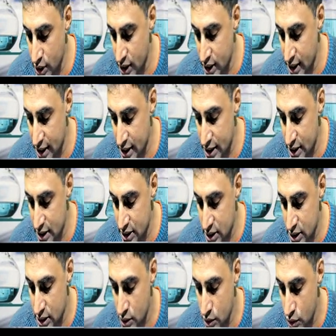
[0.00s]
that
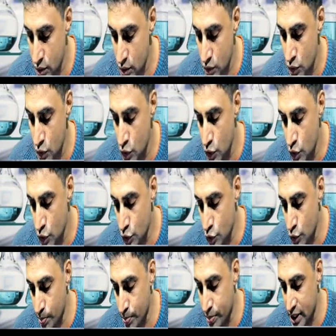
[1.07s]
is
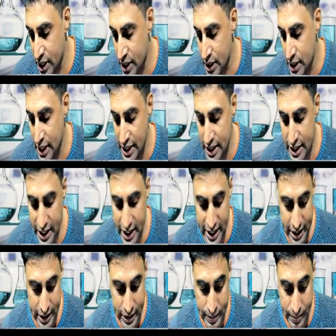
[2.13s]
cupric
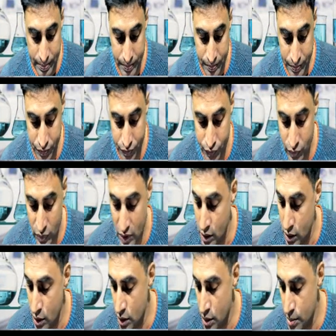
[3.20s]
nitrate,
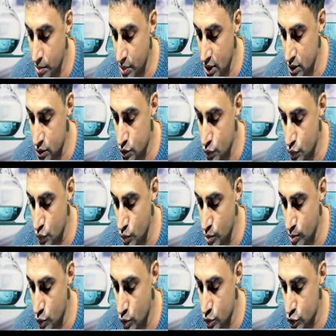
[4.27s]
plus 2
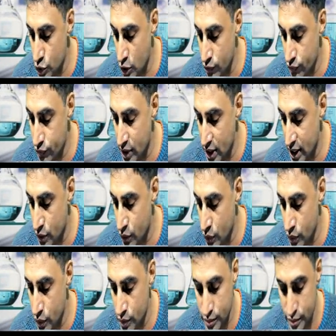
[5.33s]
moles of
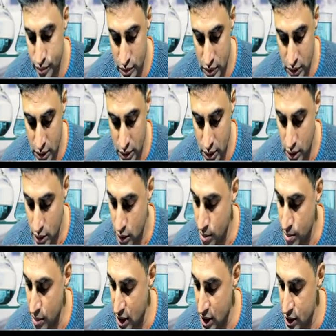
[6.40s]
NO
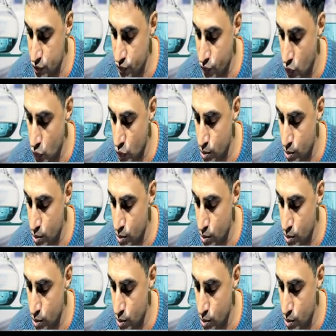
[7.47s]
plus 4